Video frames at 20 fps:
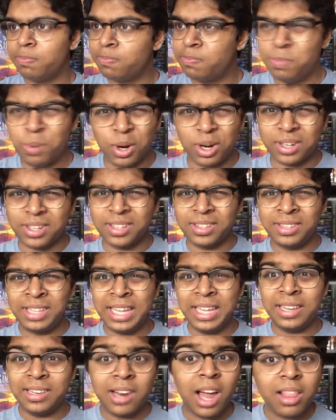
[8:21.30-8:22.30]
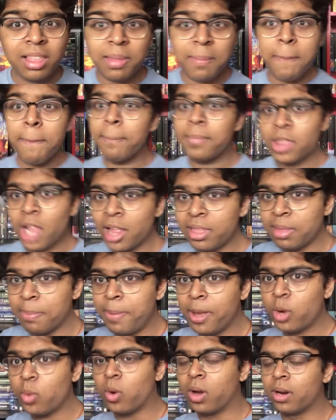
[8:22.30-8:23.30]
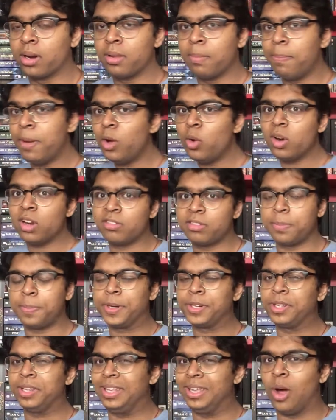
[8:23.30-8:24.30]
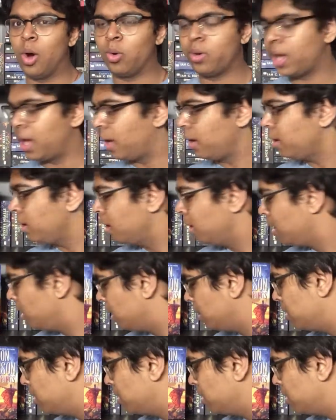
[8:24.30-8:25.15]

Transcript: book, the not the not the big one, the big one is apparently okay in